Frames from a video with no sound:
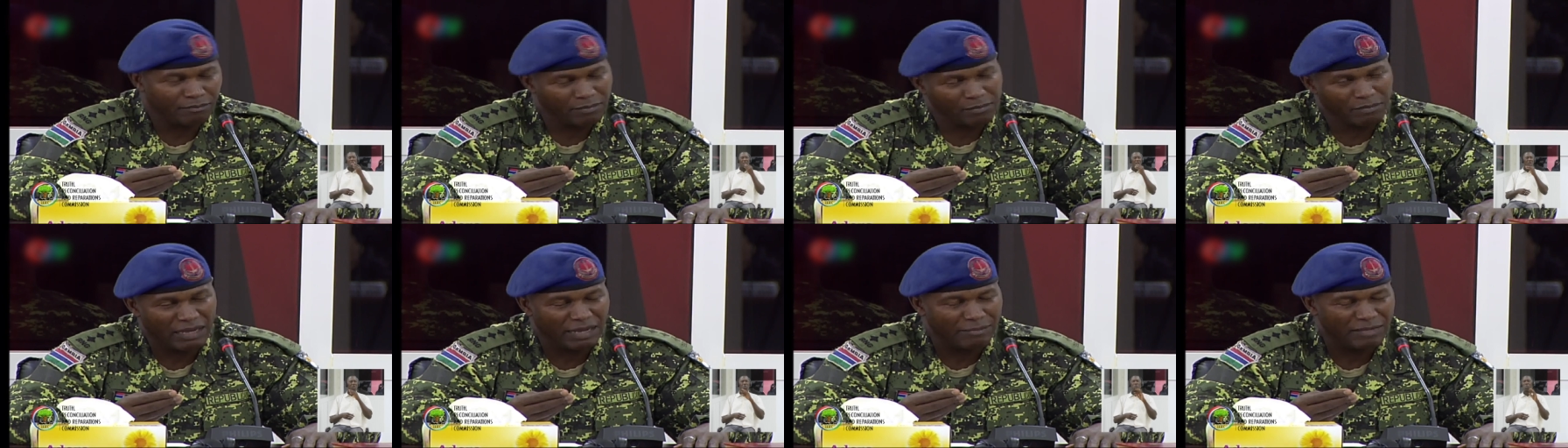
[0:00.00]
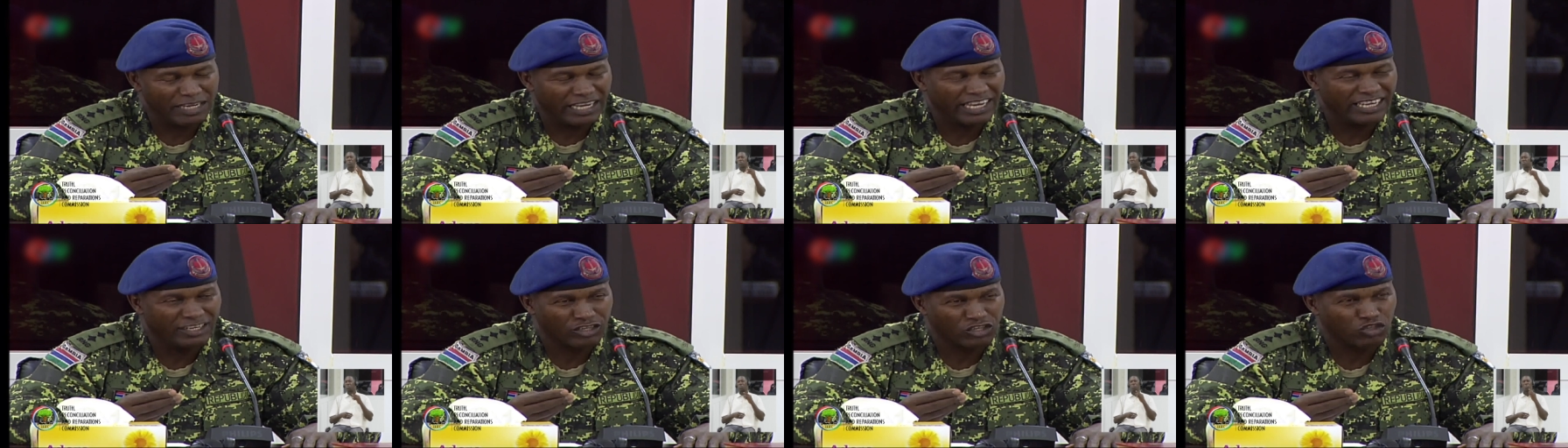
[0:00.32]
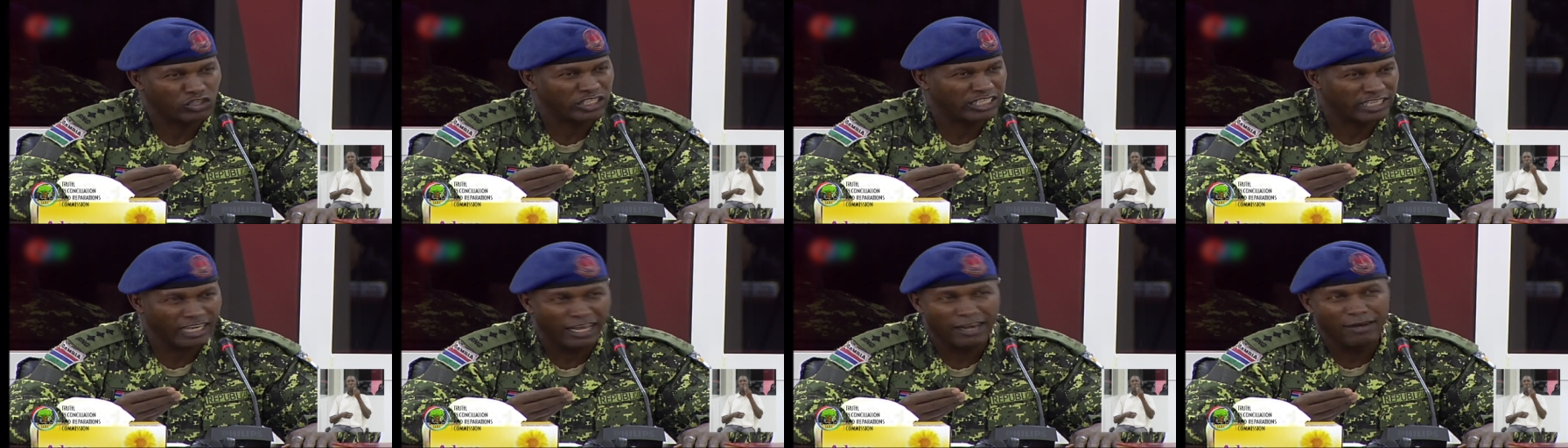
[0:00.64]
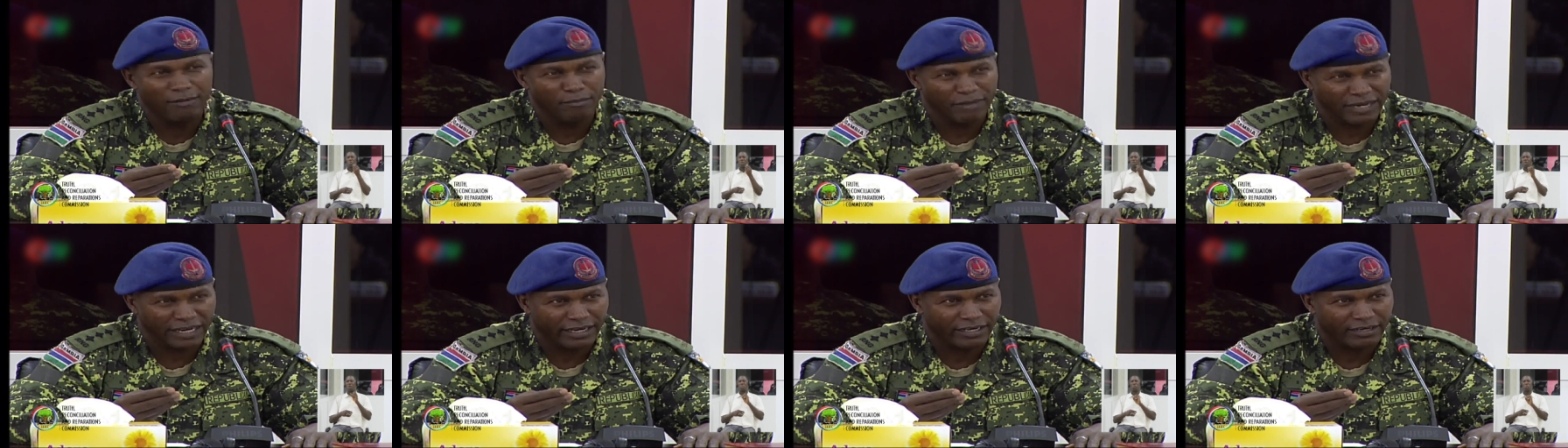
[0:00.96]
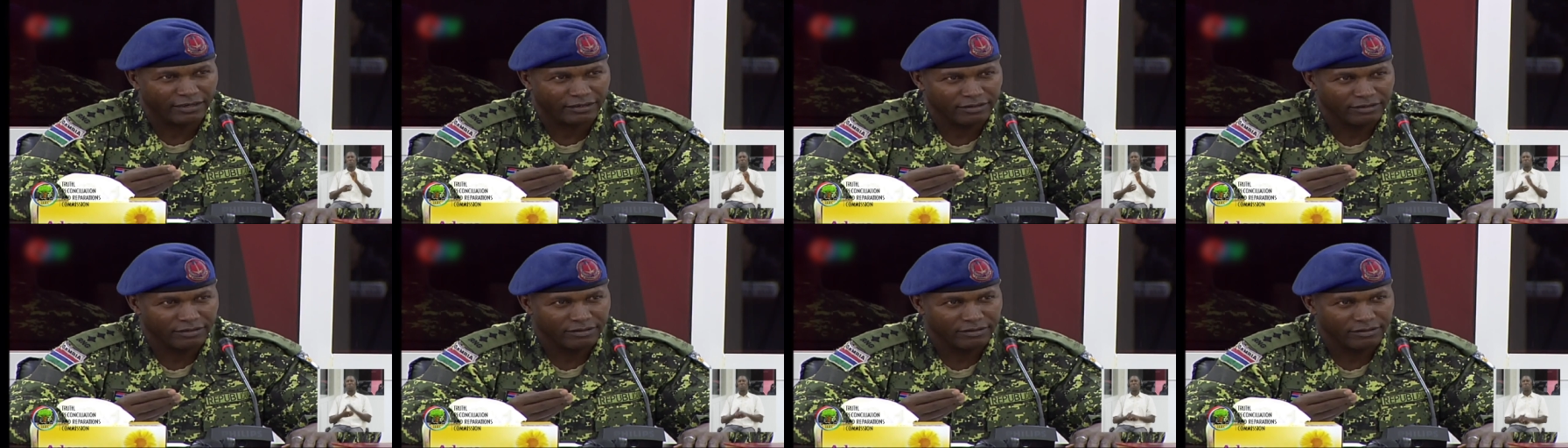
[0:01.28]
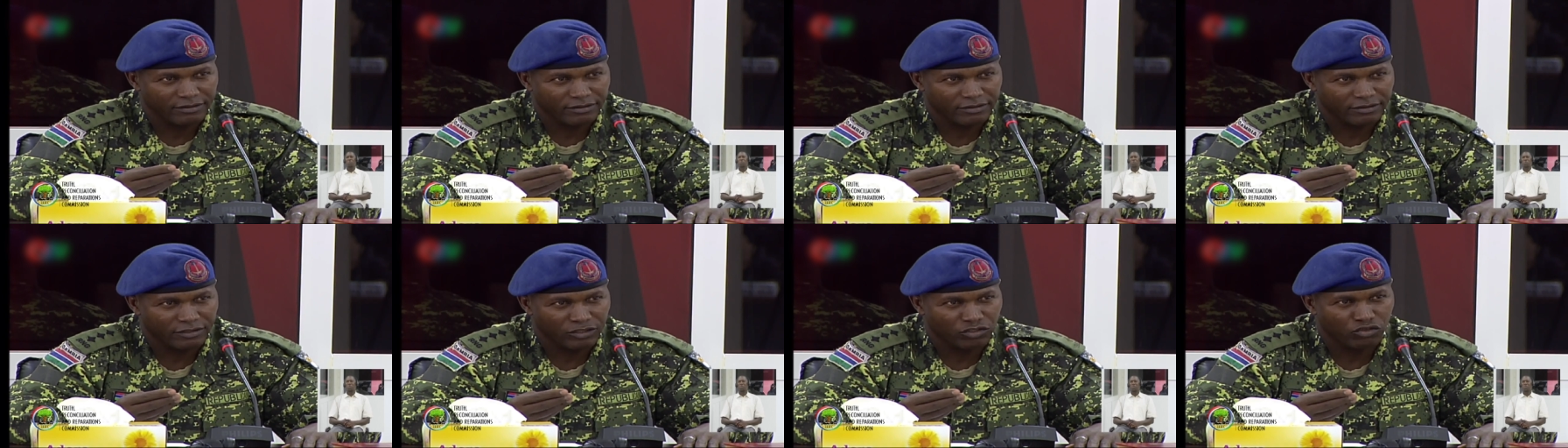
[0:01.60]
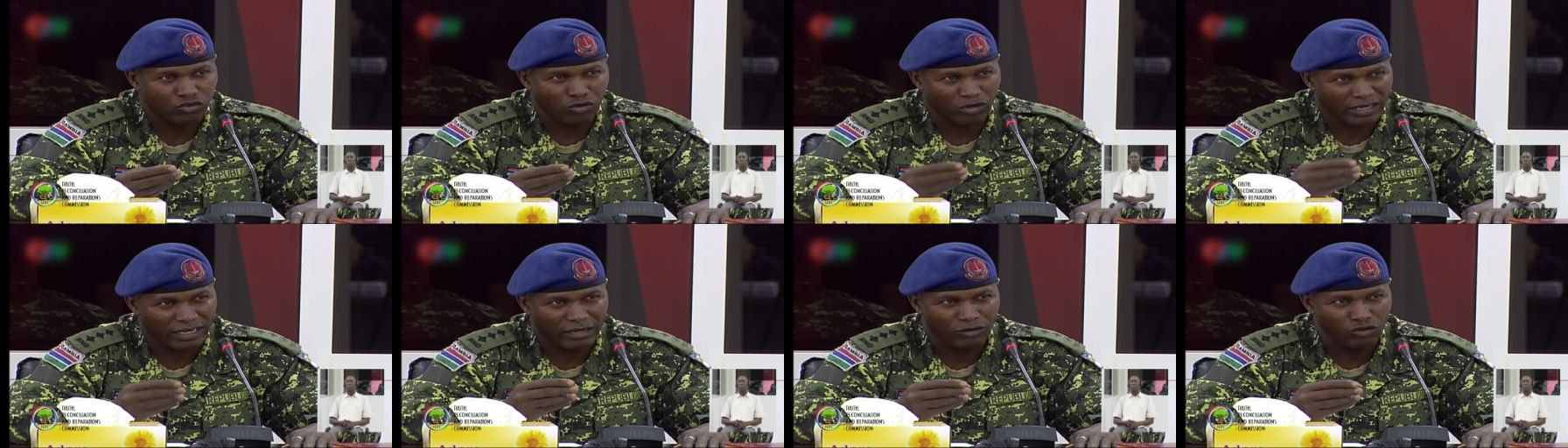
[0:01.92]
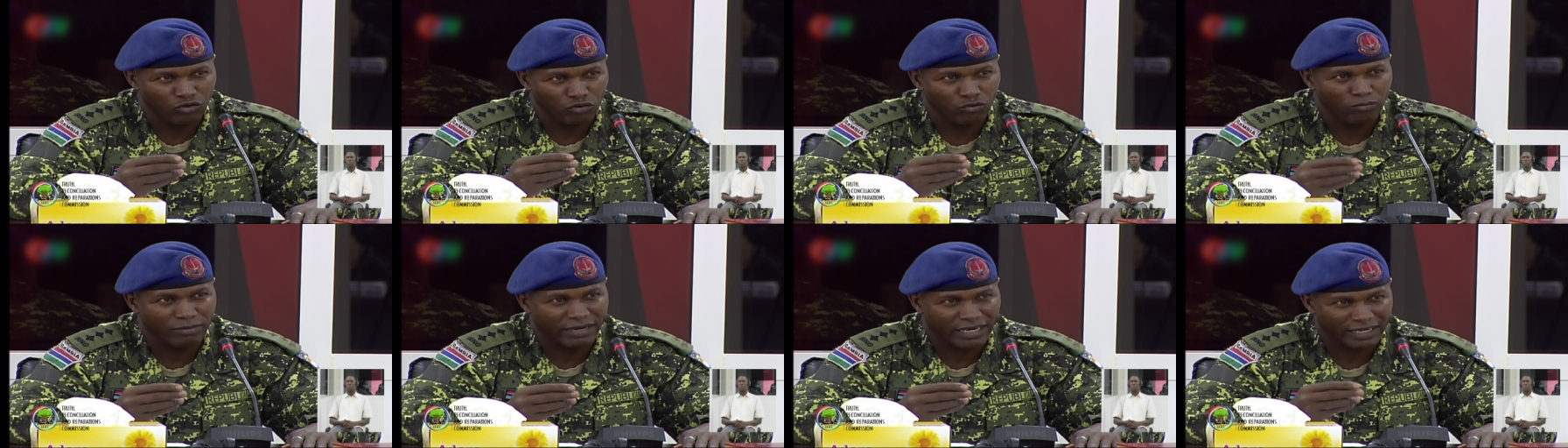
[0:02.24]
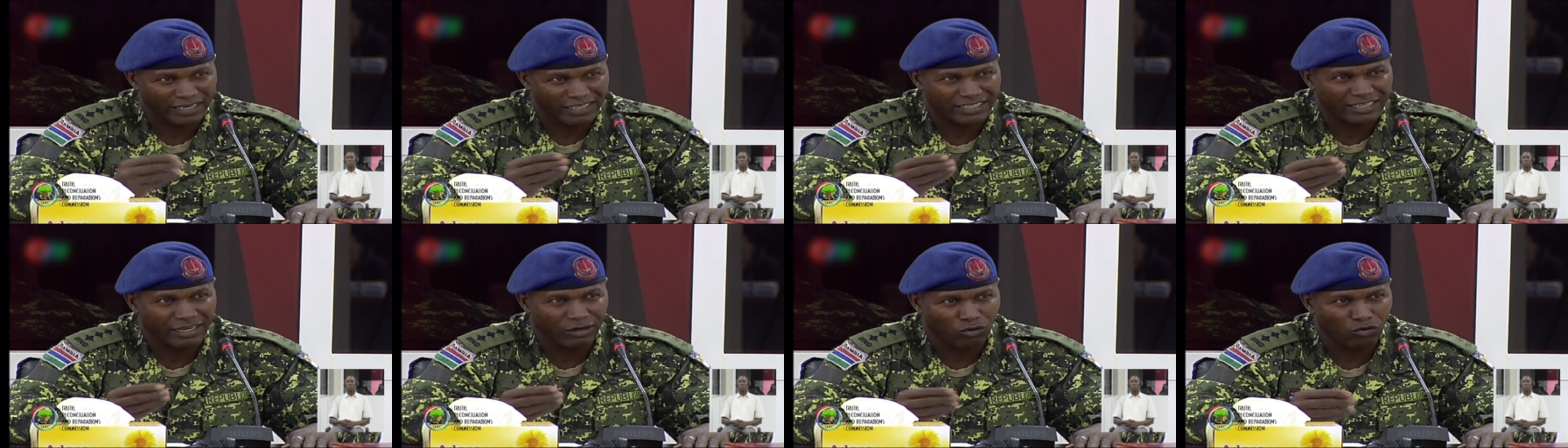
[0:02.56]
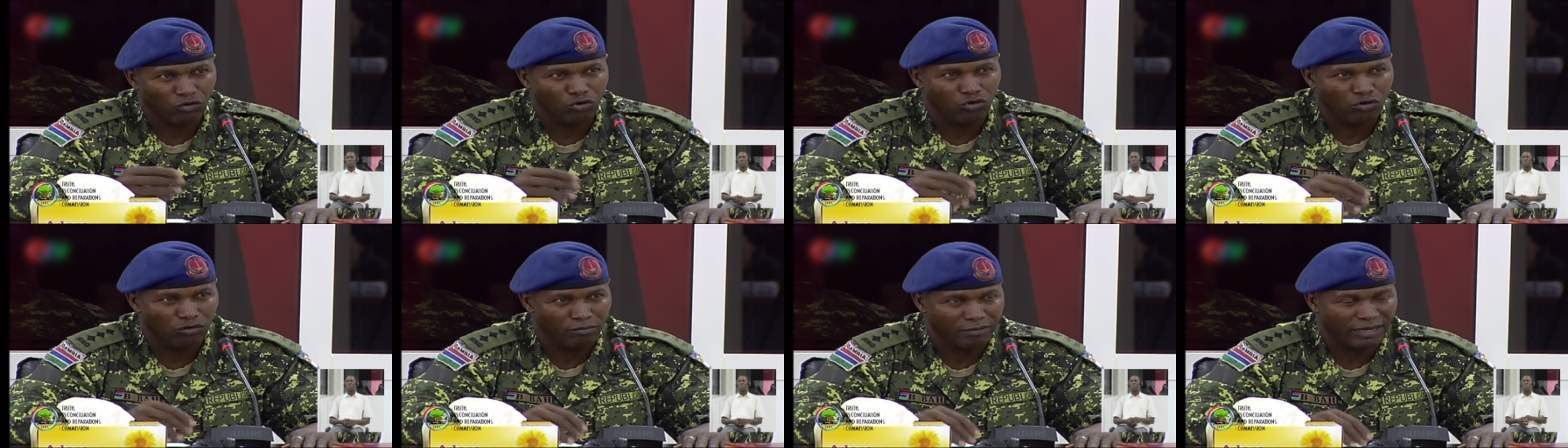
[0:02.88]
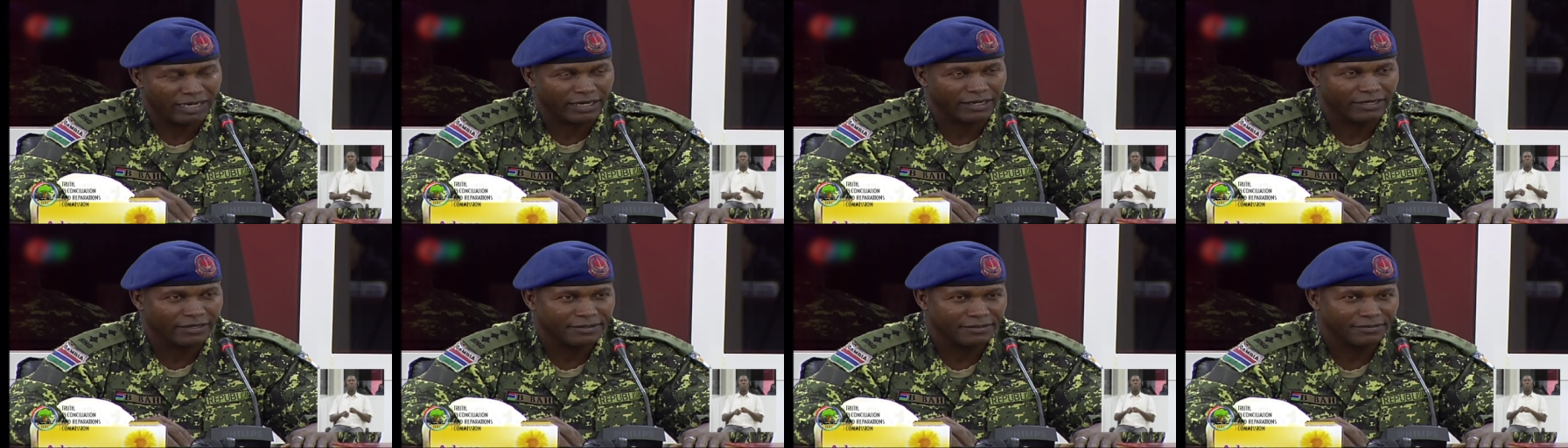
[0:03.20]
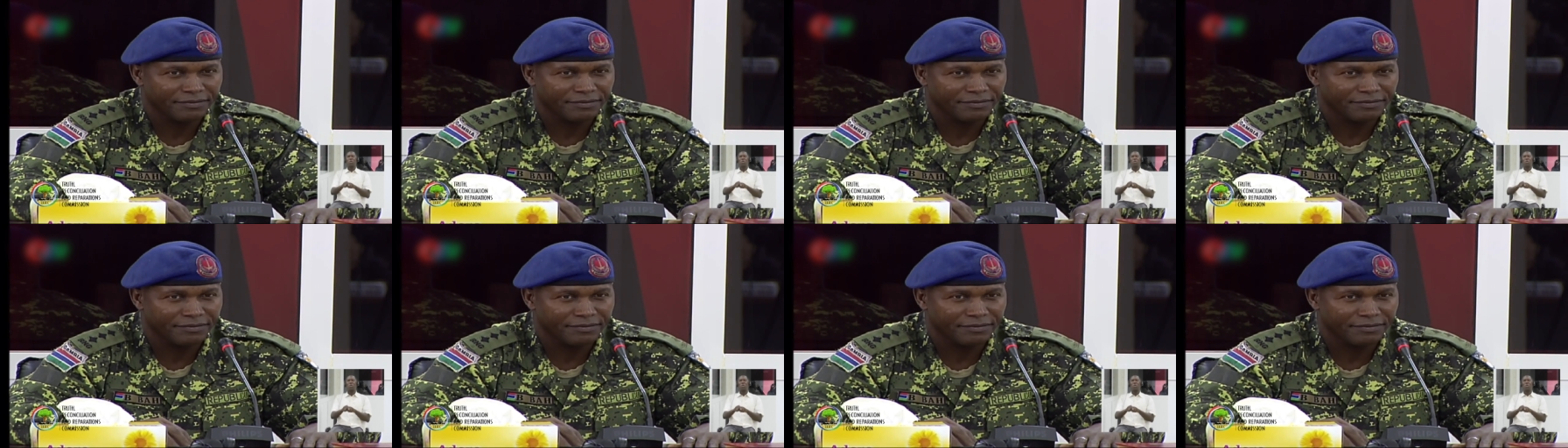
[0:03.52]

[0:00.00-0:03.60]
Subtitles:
maybe a stale bread. It's not a new bread, it's an old bread.